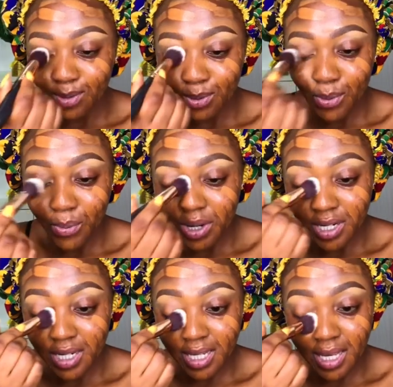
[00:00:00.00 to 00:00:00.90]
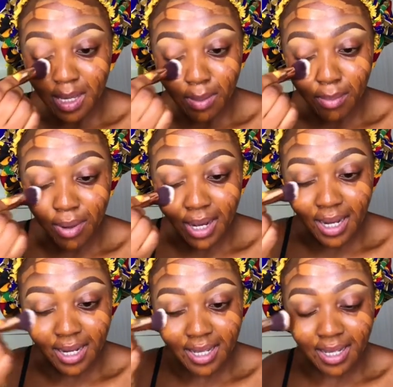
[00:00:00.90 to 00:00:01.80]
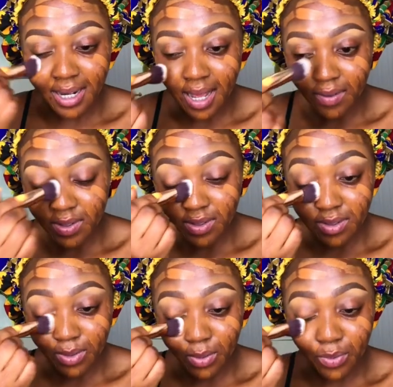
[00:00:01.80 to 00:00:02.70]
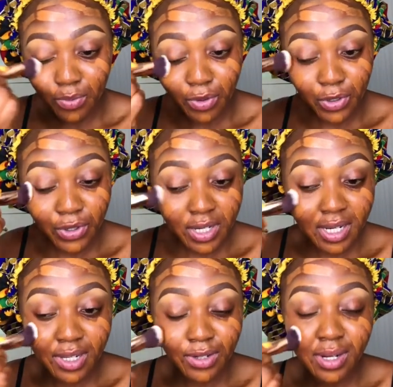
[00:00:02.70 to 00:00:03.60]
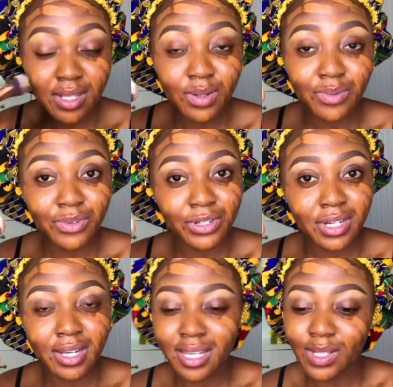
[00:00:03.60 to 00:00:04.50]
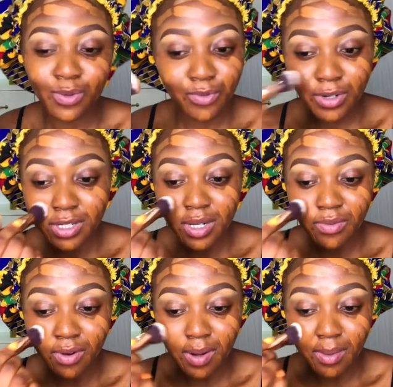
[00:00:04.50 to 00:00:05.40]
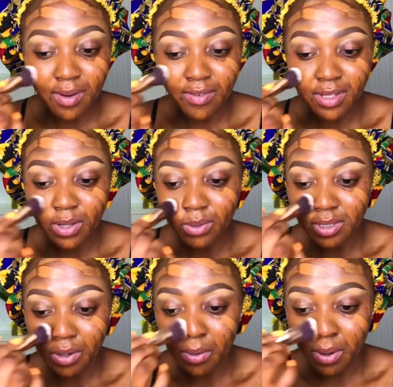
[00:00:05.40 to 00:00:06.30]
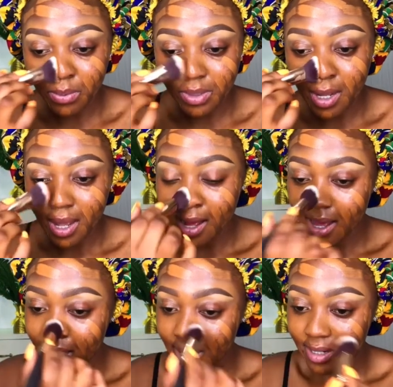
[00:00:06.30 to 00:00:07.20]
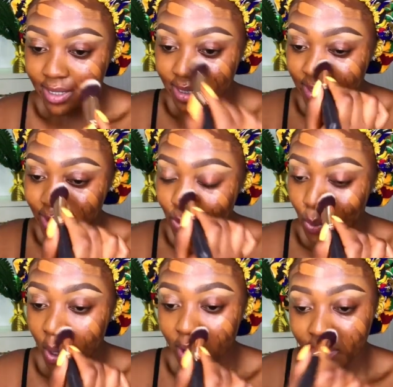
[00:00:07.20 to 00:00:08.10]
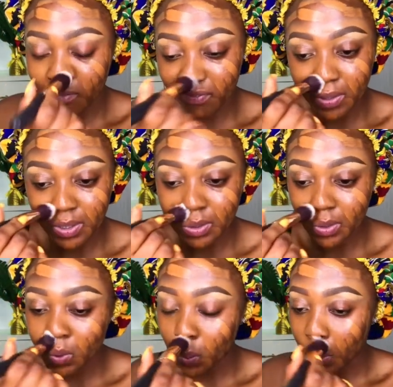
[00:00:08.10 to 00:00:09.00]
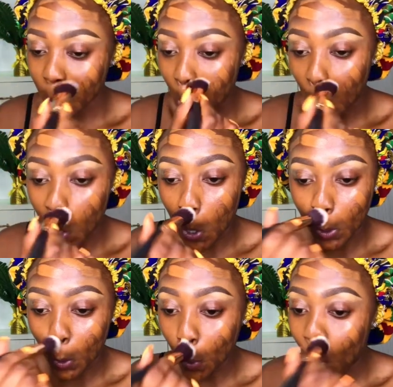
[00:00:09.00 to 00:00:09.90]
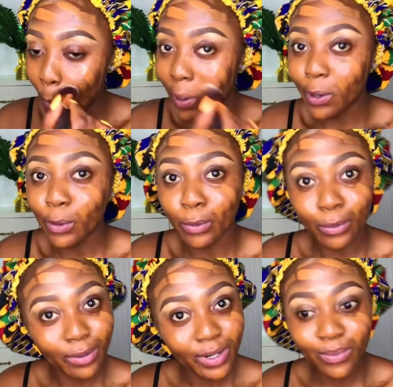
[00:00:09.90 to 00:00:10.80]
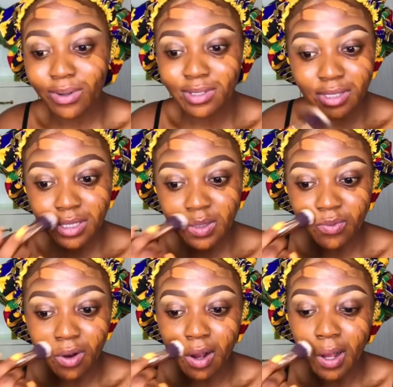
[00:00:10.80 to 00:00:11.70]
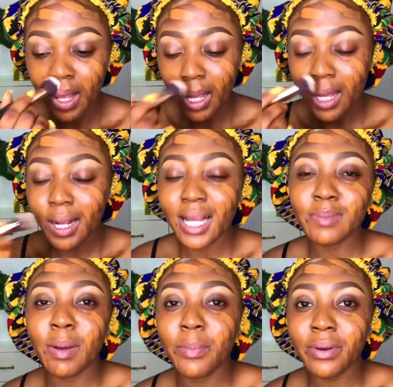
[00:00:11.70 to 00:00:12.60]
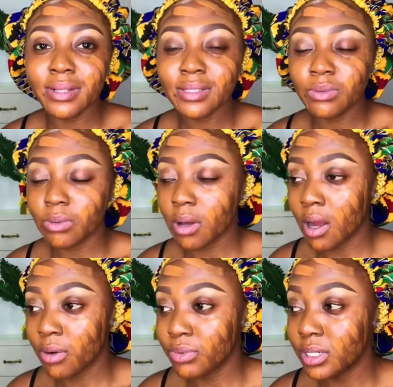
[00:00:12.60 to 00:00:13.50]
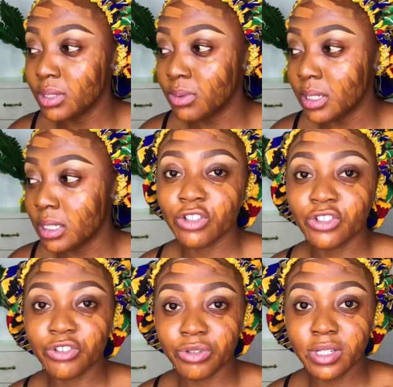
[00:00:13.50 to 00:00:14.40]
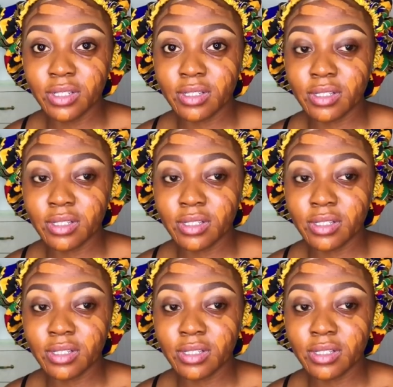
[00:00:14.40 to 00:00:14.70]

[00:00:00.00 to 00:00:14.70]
So when she came back in the afternoon, unfortunately, should I say unfortunately? Yes, unfortunately for her, my father was around and he saw her face. Oh my god, oh my god, it wasn't easy for her. Guys, my parents are really strict.